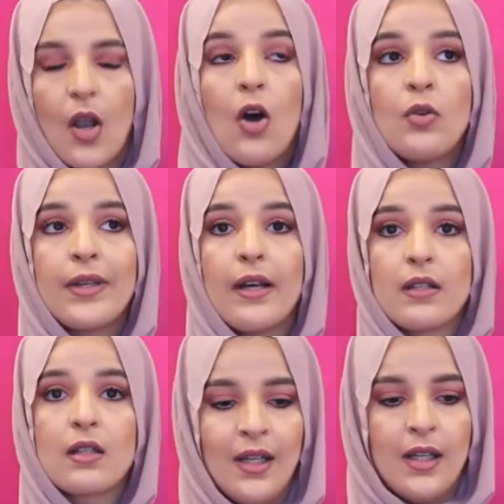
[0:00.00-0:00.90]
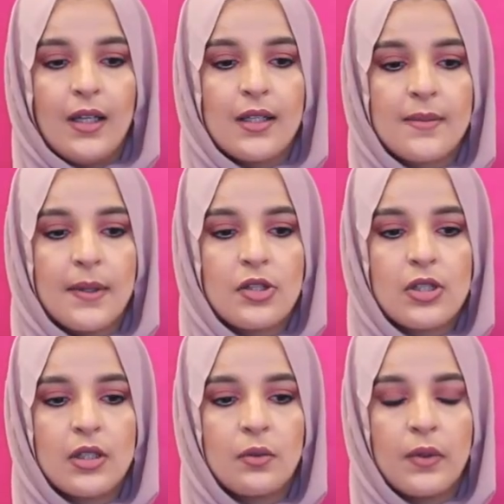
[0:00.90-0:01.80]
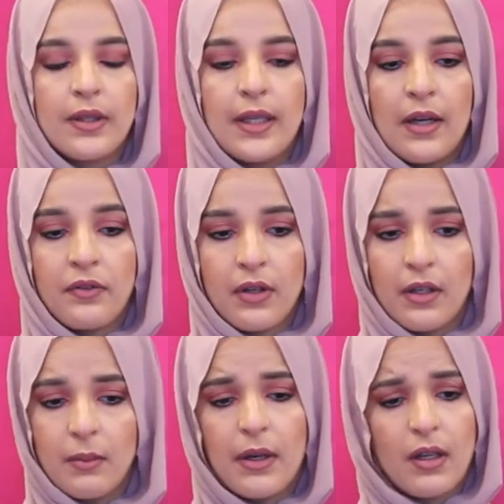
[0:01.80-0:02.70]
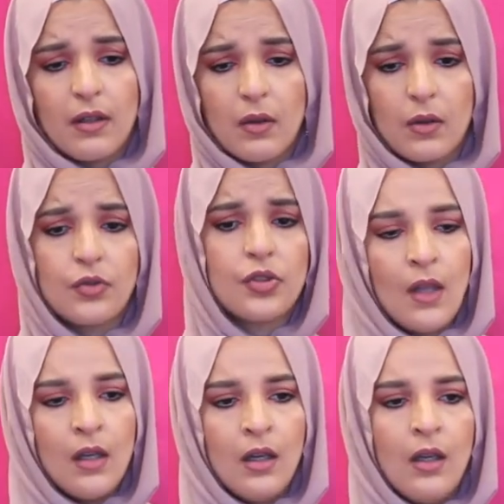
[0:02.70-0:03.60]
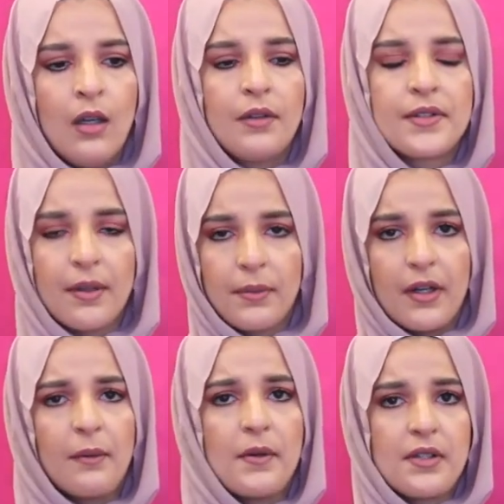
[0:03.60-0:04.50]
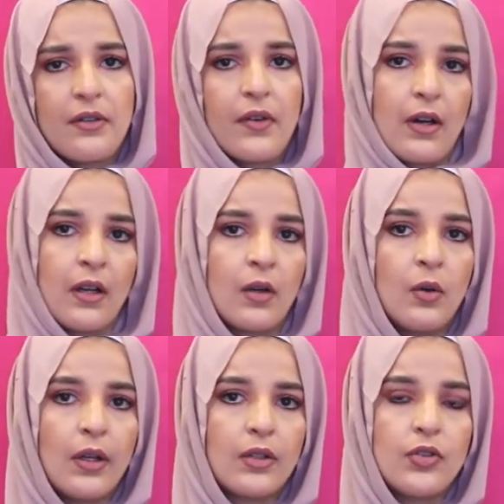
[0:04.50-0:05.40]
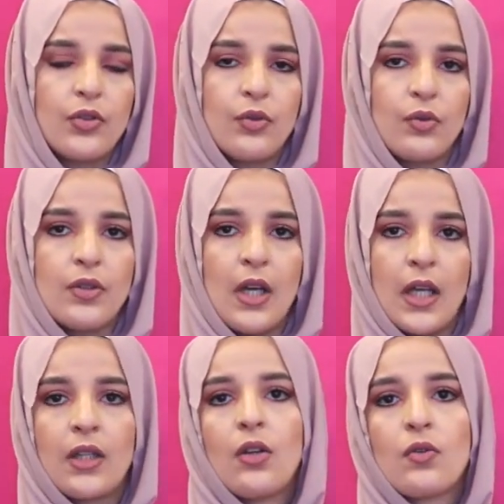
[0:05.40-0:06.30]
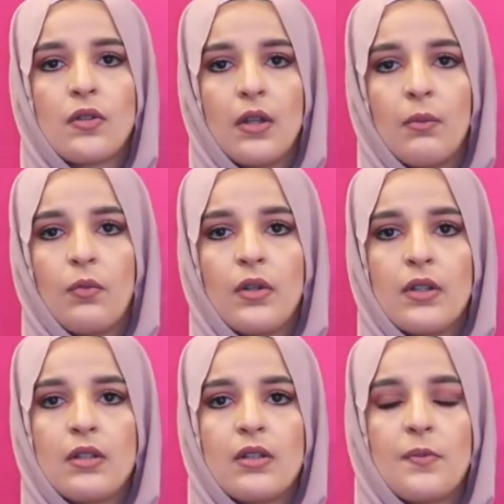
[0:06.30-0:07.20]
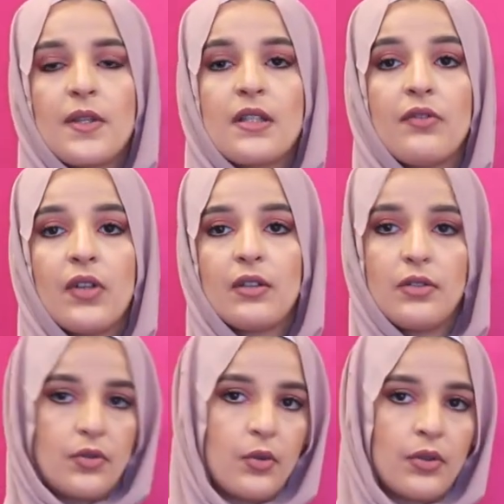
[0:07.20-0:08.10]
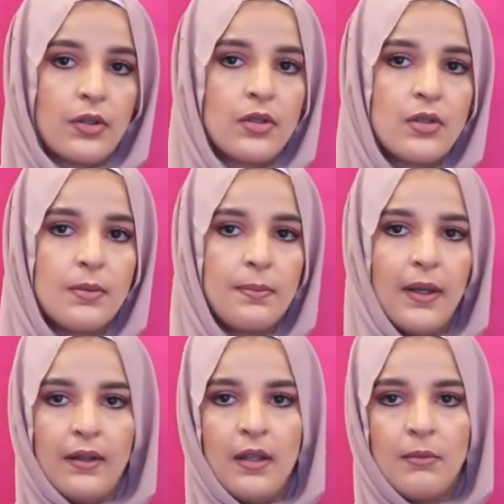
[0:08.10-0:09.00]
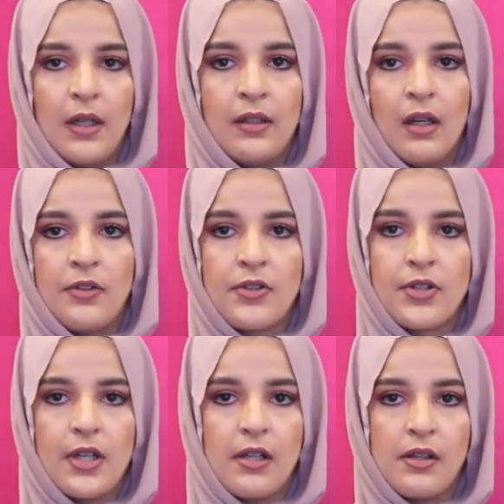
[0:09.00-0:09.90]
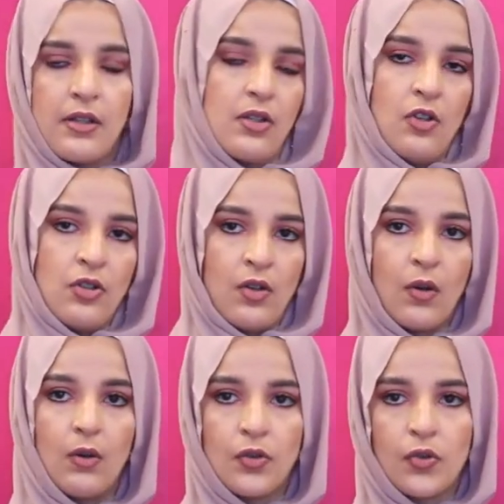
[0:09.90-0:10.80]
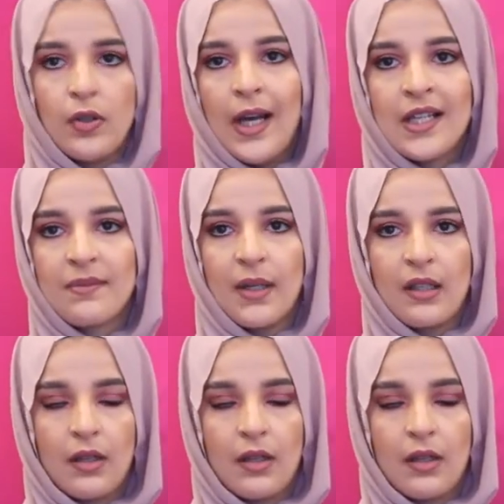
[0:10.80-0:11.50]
Oh yes, especially with the African American culture. Some therapists are very quick to diagnose them with specific disorders, but they might not understand that that's just a cultural aspect.